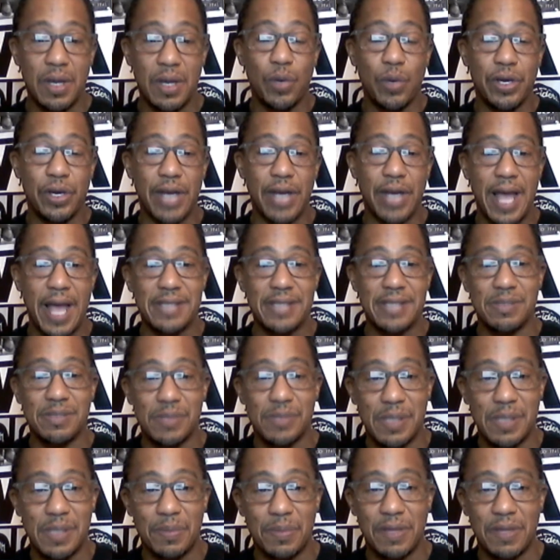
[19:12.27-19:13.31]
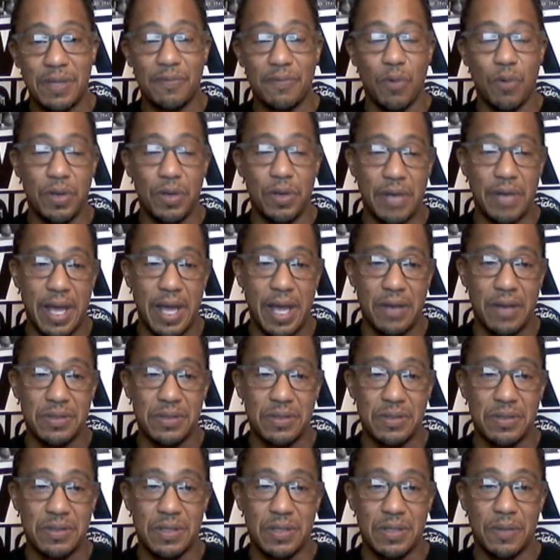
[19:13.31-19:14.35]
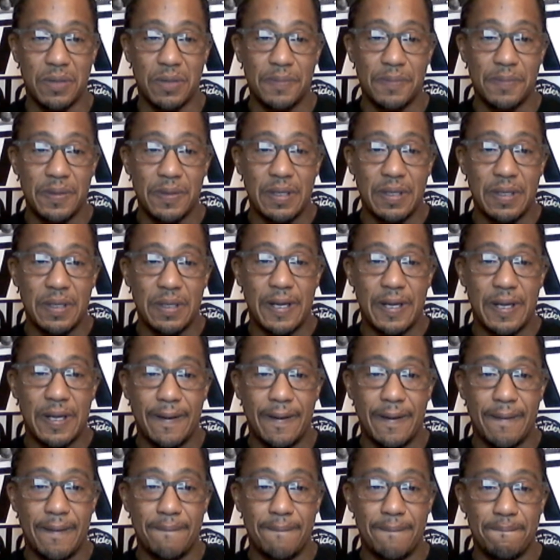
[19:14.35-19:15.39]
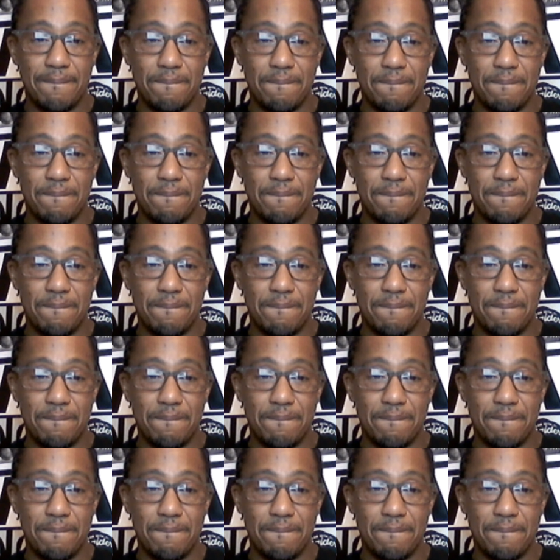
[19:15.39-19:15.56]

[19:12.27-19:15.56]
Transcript: could have had some sympathy for you now. So, um,